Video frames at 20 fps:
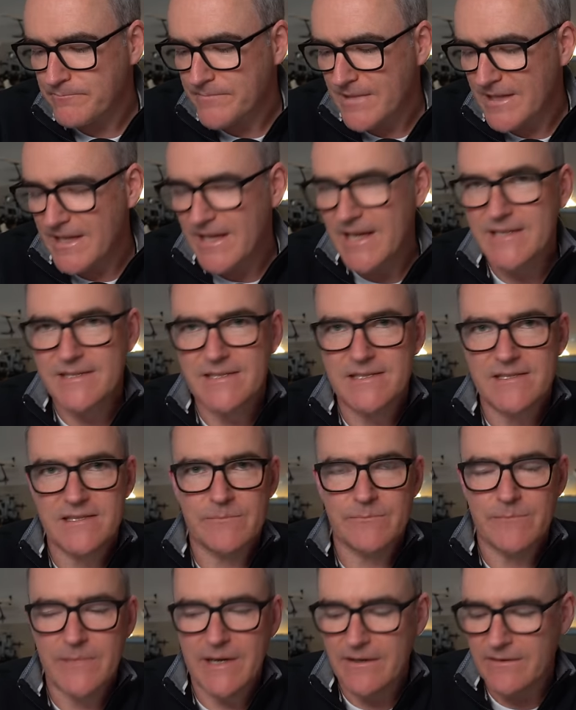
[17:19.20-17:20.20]
yeah, it's a
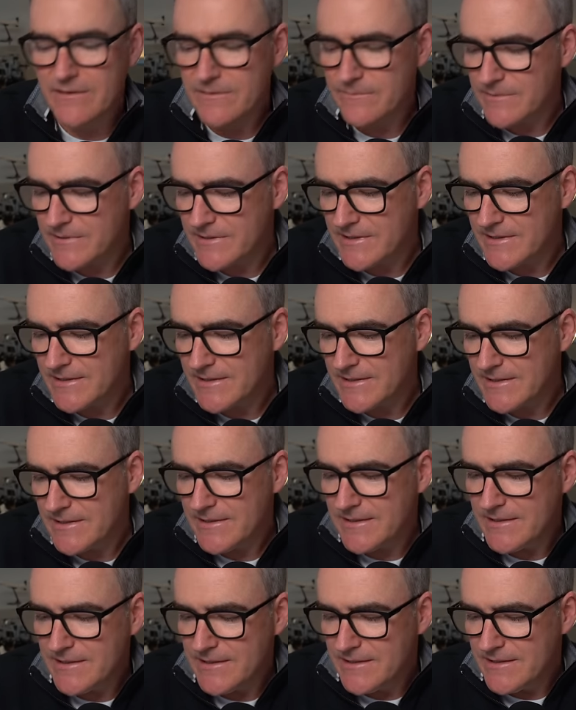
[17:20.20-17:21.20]
Submariner, but
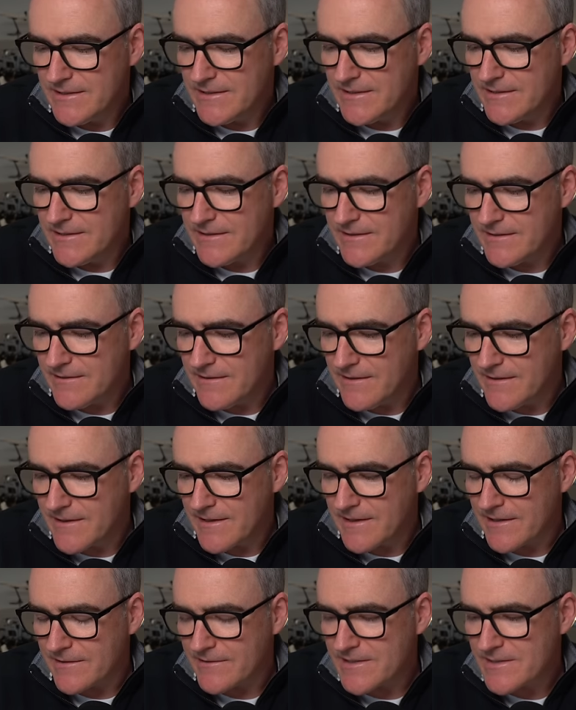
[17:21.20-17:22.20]
I don't
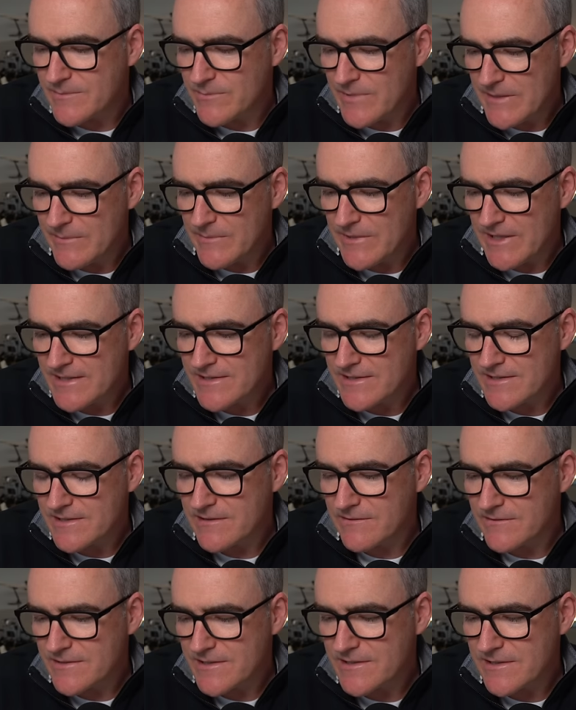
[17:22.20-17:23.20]
know, the Speedmaster's
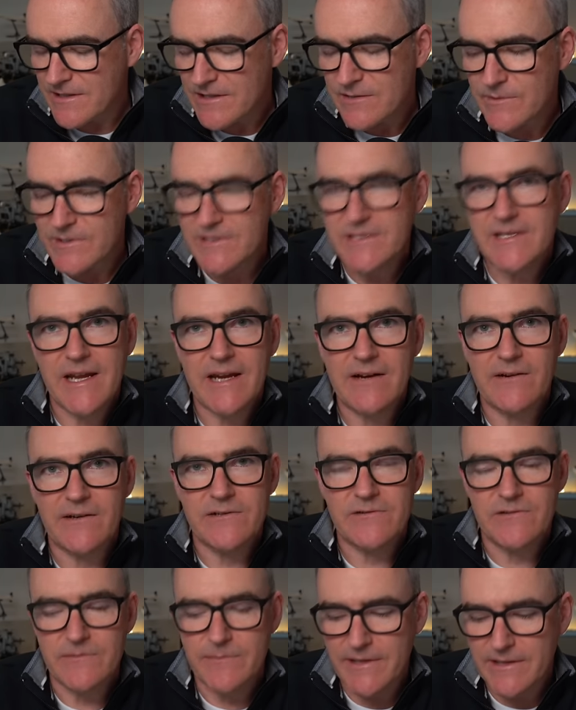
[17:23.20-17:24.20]
got so much
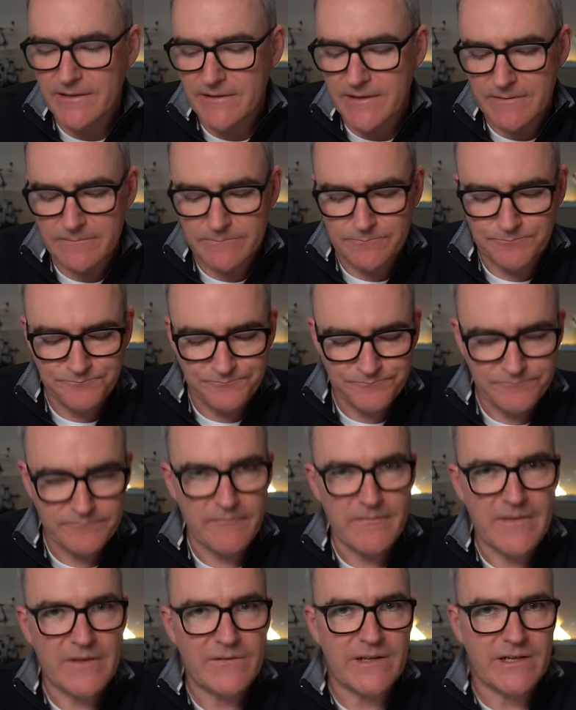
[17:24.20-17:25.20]
character about it.
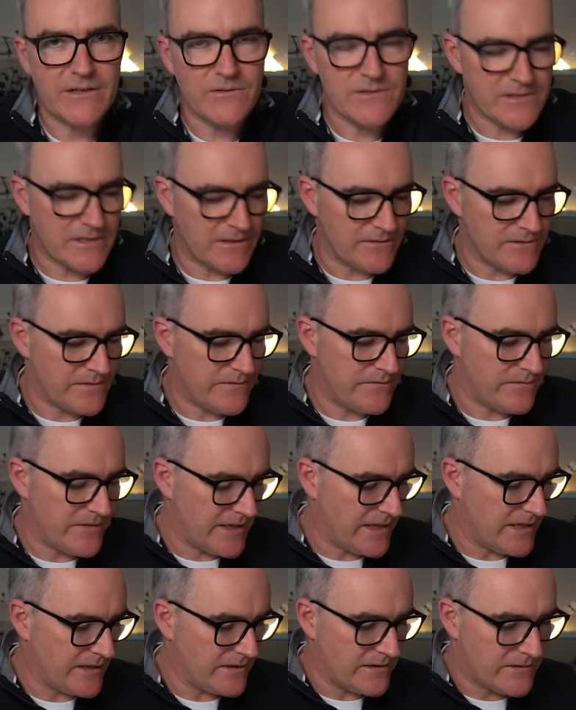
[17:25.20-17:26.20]
In fact, I was
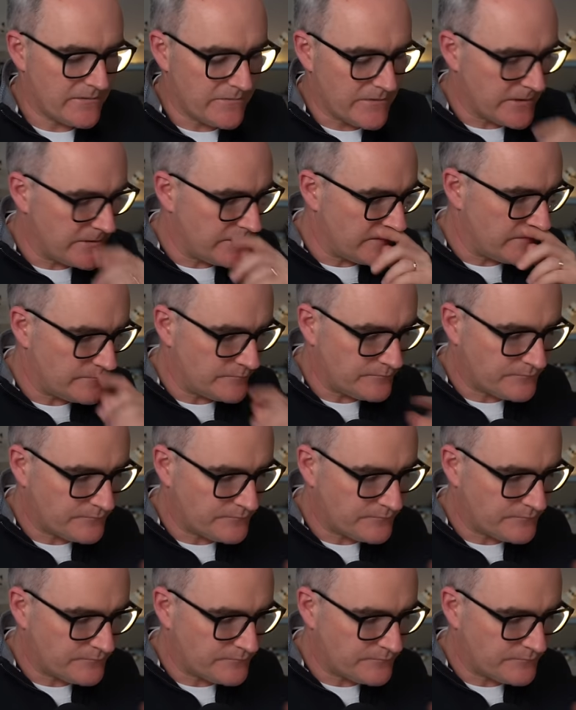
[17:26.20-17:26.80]
flicking through